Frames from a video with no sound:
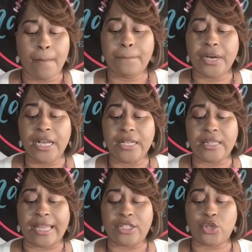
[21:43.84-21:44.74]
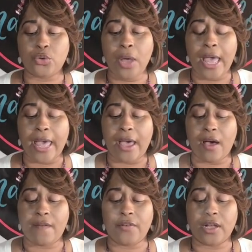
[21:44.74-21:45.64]
But they do
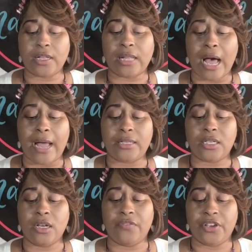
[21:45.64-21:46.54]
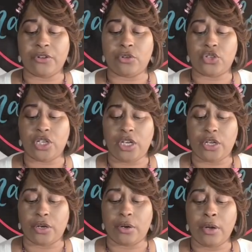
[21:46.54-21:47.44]
have a lot of energy
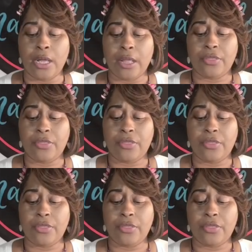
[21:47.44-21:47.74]
here